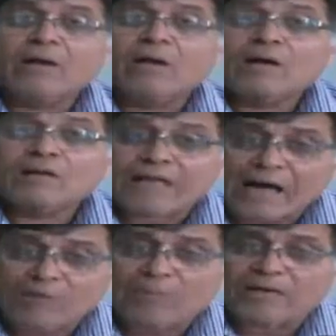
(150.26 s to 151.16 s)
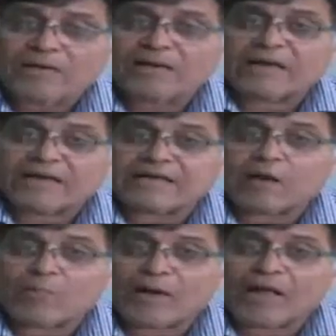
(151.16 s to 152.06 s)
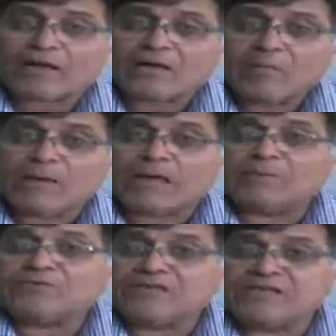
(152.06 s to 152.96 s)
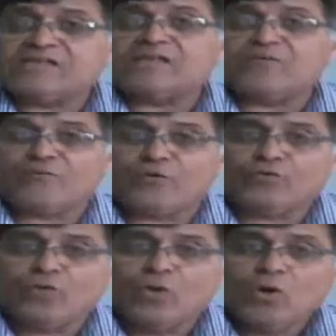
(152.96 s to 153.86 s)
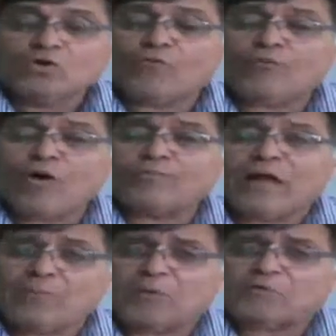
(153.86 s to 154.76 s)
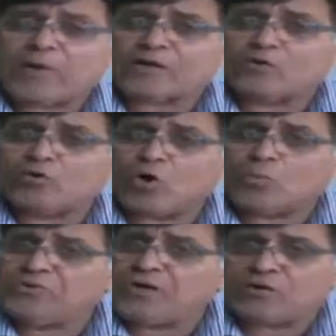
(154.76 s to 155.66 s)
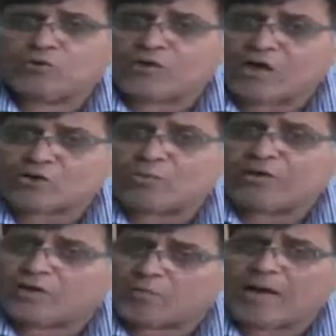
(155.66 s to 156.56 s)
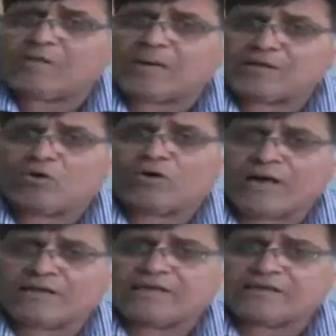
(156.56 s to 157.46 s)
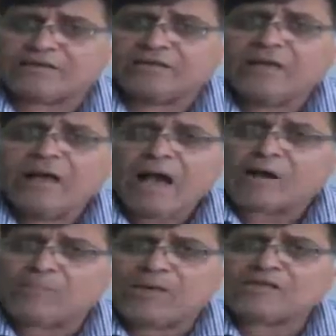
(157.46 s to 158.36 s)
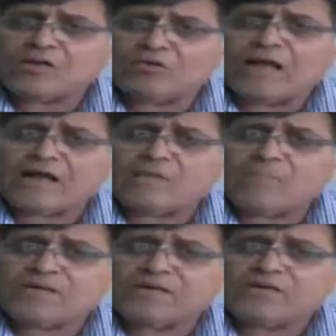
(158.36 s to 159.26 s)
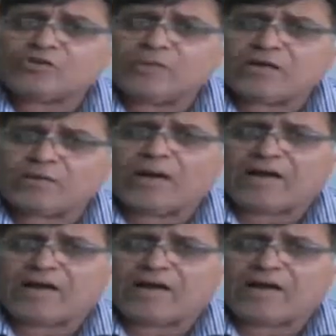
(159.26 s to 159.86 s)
that particular category of product becomes easier for you. So from that perspective, the objectives has to be determined by the organization, and based on that the budget is to be determined.